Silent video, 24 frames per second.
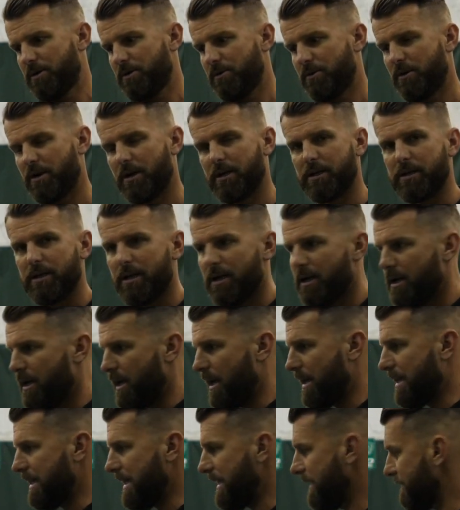right?
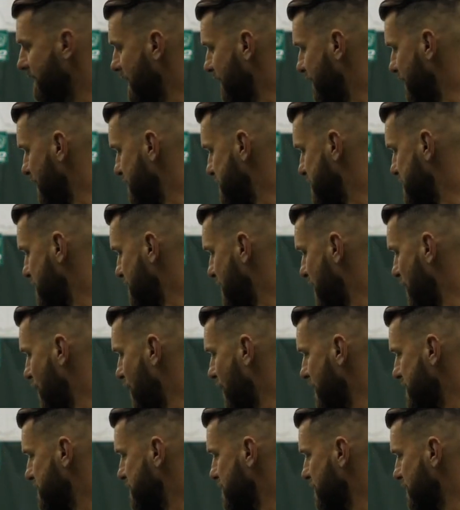And even if I'm
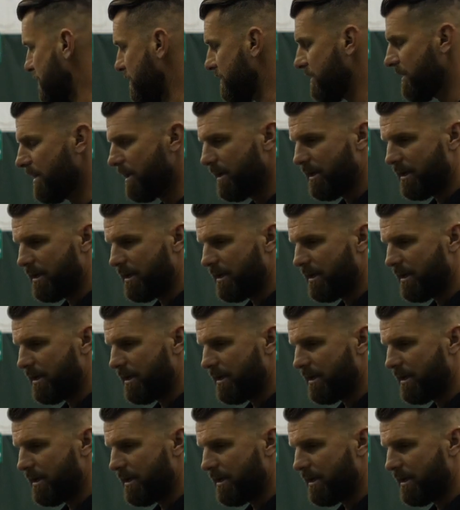semi-Western,